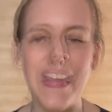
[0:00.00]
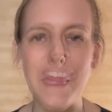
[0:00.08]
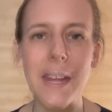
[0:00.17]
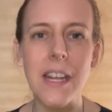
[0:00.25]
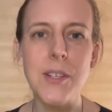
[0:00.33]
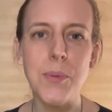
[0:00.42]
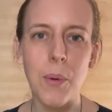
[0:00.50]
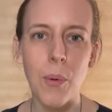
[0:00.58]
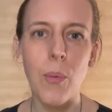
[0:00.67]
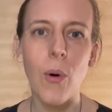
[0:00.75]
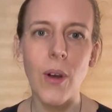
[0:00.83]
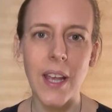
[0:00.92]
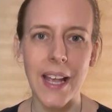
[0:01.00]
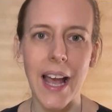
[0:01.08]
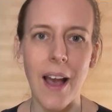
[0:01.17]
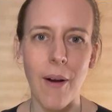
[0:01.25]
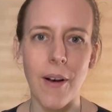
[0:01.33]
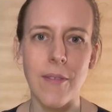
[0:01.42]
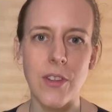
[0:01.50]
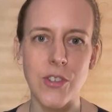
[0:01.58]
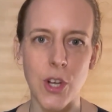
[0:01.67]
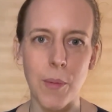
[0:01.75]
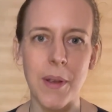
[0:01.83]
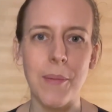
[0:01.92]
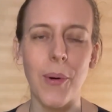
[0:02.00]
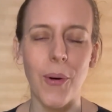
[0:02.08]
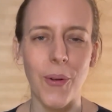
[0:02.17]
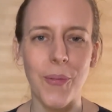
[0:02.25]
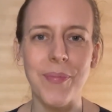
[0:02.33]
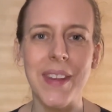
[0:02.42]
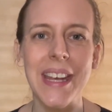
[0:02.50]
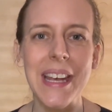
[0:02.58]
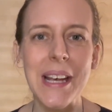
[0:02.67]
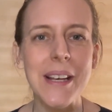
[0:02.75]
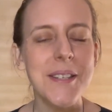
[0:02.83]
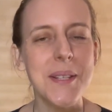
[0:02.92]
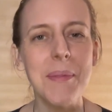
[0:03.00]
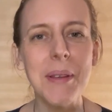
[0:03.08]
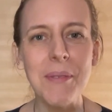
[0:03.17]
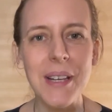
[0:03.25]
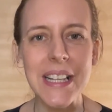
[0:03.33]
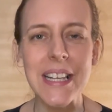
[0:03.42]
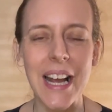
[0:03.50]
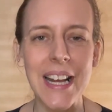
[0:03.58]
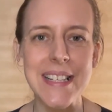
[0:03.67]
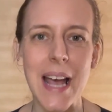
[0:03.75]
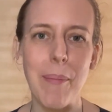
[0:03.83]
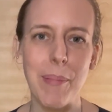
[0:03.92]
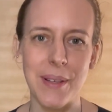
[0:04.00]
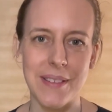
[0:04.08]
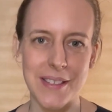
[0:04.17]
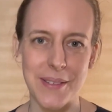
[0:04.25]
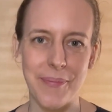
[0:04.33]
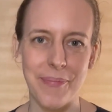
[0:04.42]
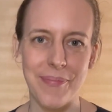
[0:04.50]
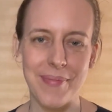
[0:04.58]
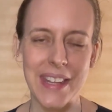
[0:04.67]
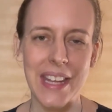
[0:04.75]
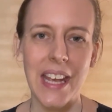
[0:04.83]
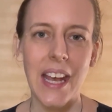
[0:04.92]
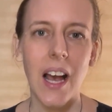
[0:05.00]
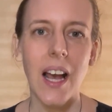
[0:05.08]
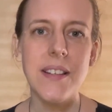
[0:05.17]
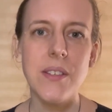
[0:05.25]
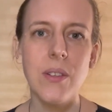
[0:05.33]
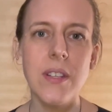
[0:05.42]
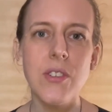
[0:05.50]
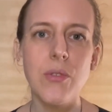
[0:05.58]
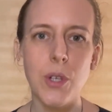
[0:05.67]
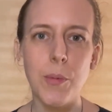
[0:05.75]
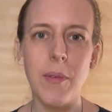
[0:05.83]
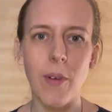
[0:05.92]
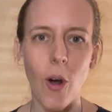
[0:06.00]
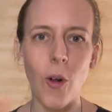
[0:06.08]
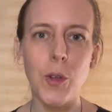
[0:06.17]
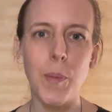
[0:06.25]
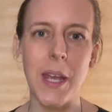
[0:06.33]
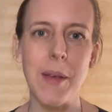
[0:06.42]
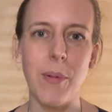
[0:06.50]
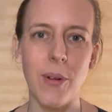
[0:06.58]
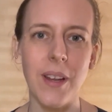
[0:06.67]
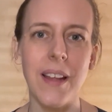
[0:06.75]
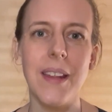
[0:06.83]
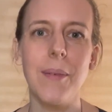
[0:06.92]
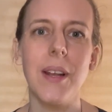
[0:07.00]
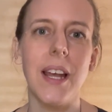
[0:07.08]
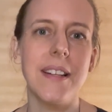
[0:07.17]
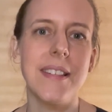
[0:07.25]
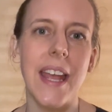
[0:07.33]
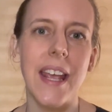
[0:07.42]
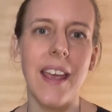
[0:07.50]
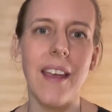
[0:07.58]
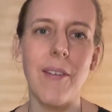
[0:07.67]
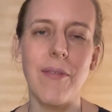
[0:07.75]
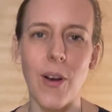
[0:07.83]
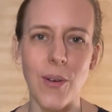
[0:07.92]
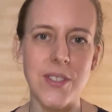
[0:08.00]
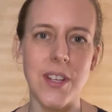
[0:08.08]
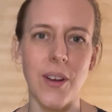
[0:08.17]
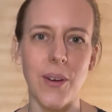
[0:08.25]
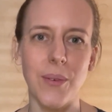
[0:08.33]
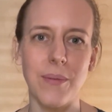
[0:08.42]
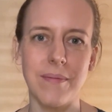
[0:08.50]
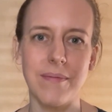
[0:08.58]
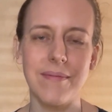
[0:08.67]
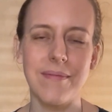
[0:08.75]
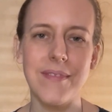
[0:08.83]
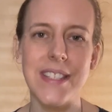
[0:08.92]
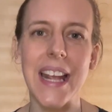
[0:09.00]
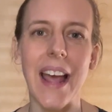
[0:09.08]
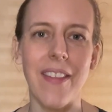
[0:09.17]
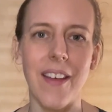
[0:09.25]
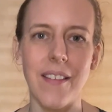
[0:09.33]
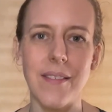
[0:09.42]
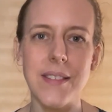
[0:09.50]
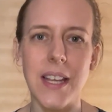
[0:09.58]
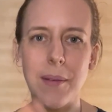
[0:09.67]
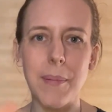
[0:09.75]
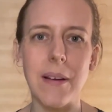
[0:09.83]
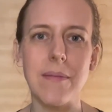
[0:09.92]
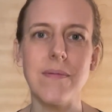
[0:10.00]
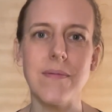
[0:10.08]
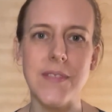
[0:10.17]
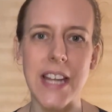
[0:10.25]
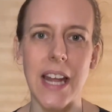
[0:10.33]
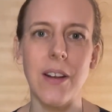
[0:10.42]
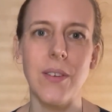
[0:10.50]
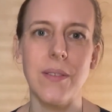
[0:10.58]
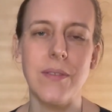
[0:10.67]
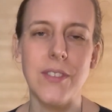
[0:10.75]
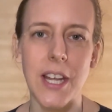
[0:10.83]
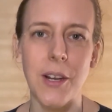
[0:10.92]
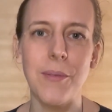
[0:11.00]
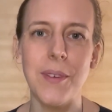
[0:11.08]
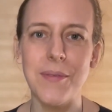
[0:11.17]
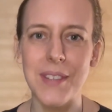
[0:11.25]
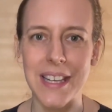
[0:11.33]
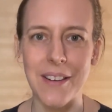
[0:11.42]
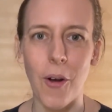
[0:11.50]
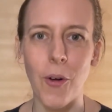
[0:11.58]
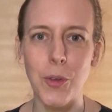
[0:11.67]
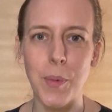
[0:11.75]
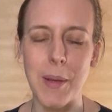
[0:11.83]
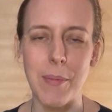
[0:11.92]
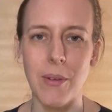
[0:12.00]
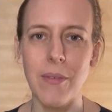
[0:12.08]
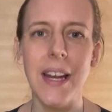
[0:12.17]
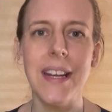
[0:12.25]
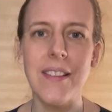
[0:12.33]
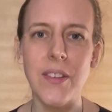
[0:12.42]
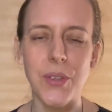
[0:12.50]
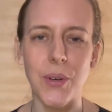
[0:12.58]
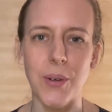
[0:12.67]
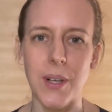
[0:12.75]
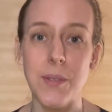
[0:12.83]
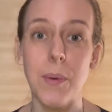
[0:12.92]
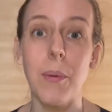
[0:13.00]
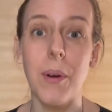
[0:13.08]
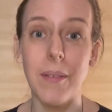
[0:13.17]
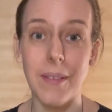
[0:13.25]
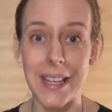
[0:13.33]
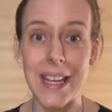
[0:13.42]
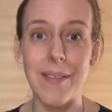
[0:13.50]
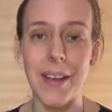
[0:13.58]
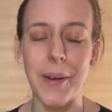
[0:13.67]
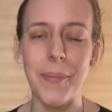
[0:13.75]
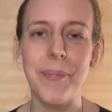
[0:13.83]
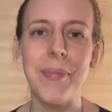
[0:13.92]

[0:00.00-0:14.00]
Then as we were walking out of the shopping mall, something really nice happened. I saw this group of old people and they were like taking a photo together. It was like about 10 or 15 old people right near the door as we were leaving.